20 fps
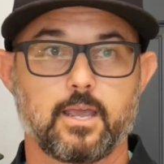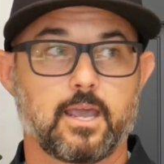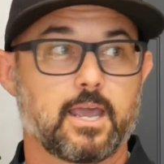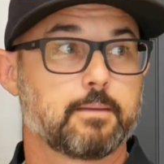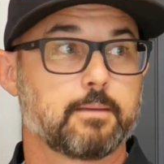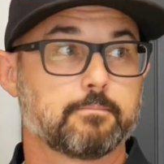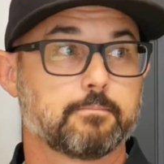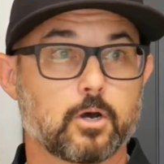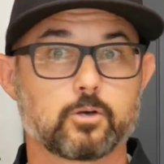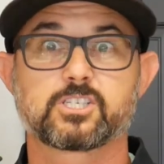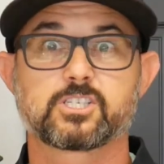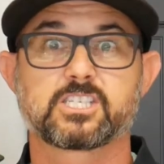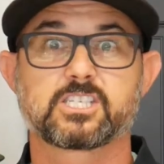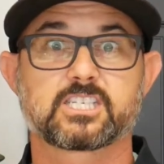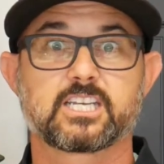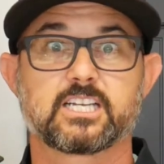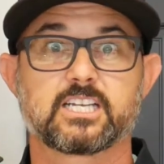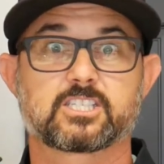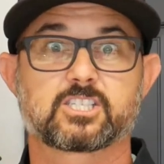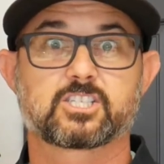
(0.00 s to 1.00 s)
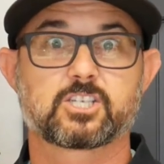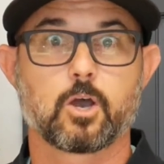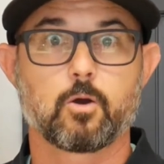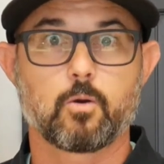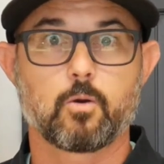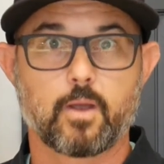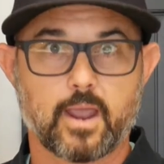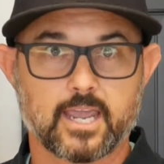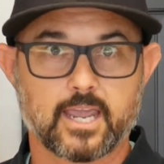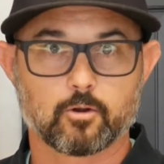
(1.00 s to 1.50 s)
And Moses gets so
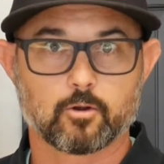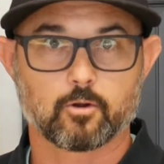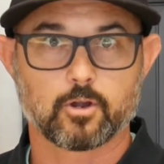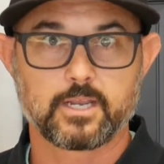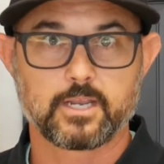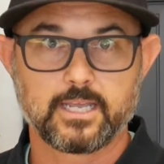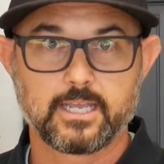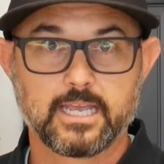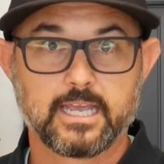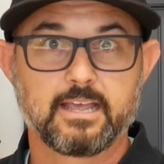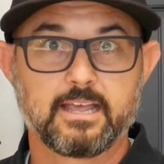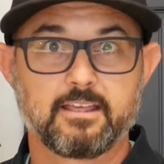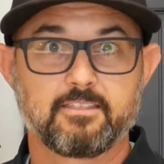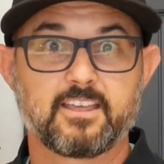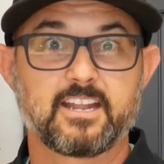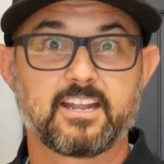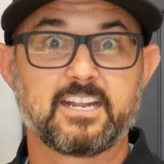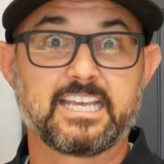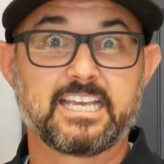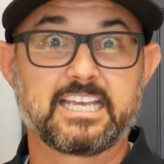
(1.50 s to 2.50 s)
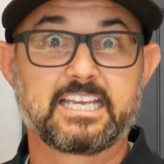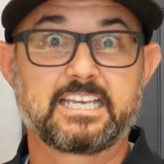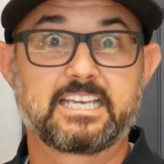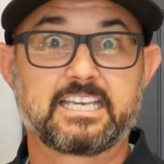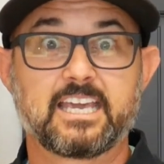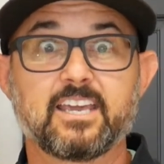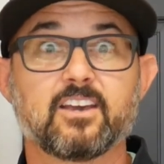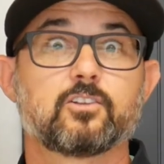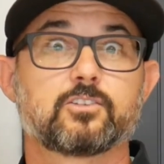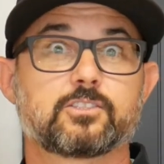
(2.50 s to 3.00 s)
angry that he
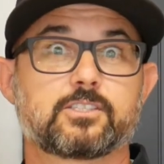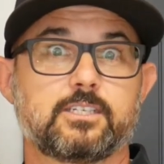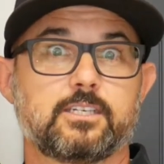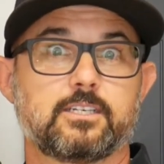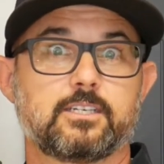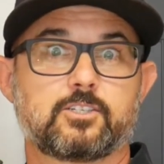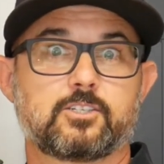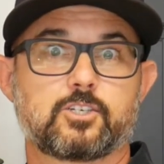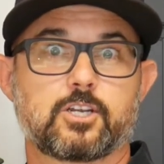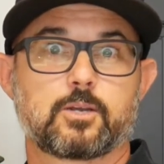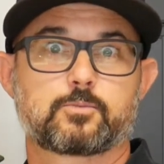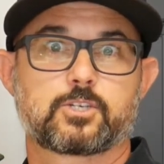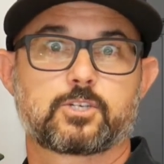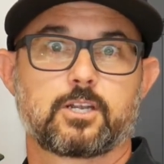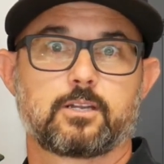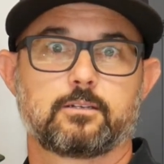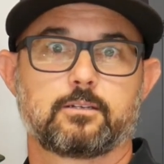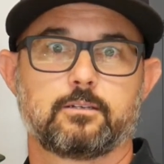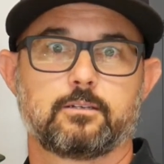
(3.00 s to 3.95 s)
kills the Egyptian.